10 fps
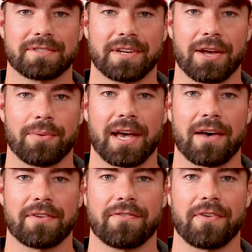Today we
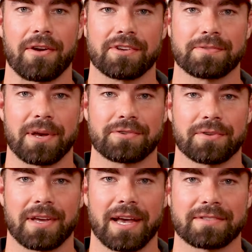have a very special
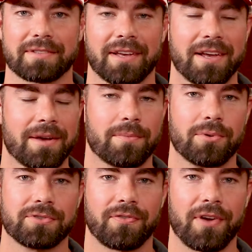guest,
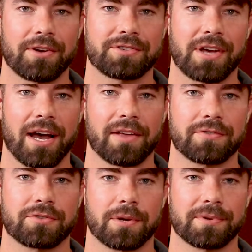Bruce Fairchild
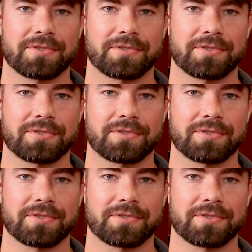of Triple